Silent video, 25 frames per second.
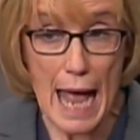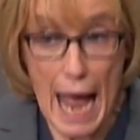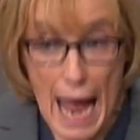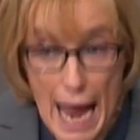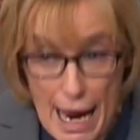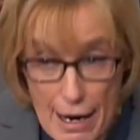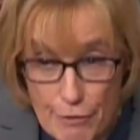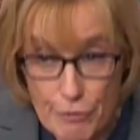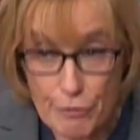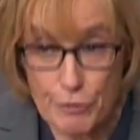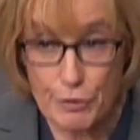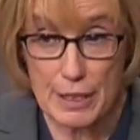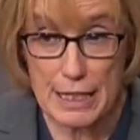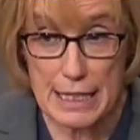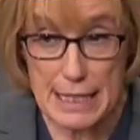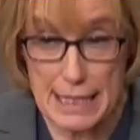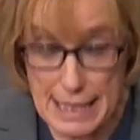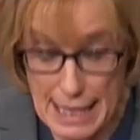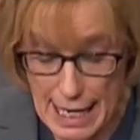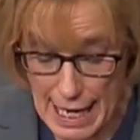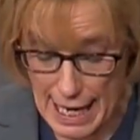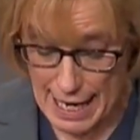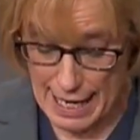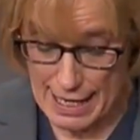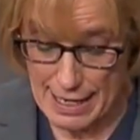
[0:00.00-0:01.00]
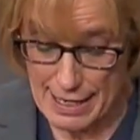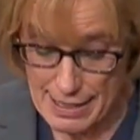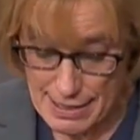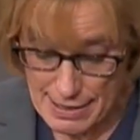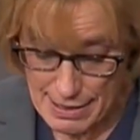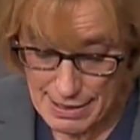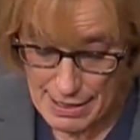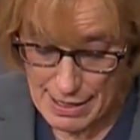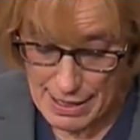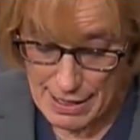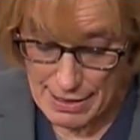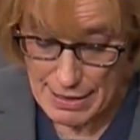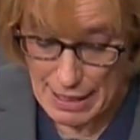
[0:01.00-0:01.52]
Every day,
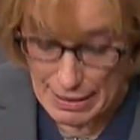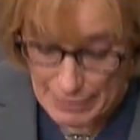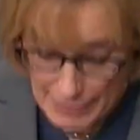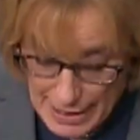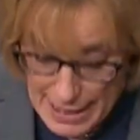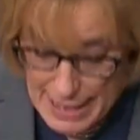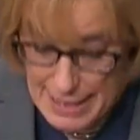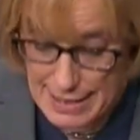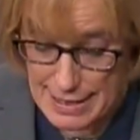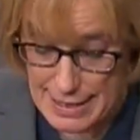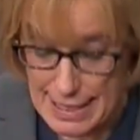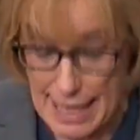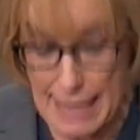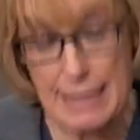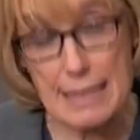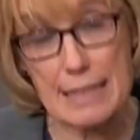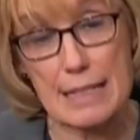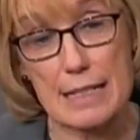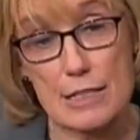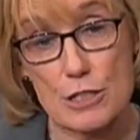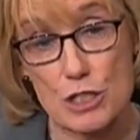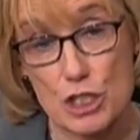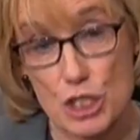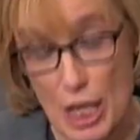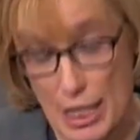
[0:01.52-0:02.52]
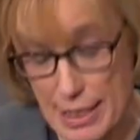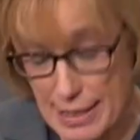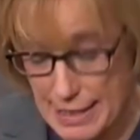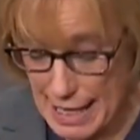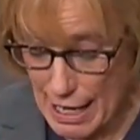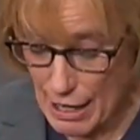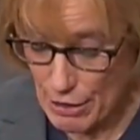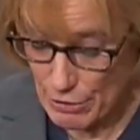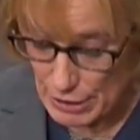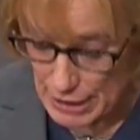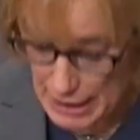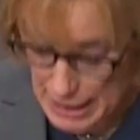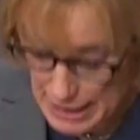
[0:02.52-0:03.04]
that this senseless
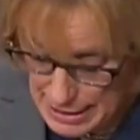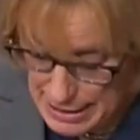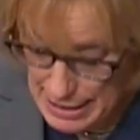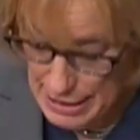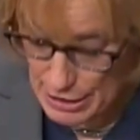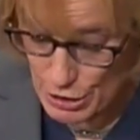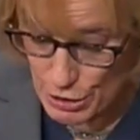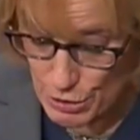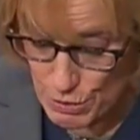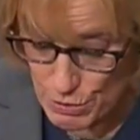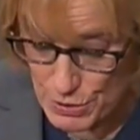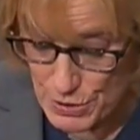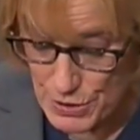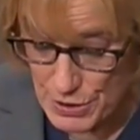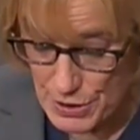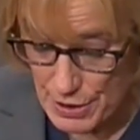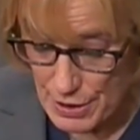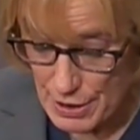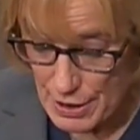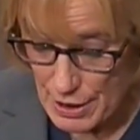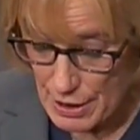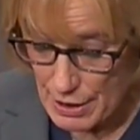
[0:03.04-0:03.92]
shutdown continues.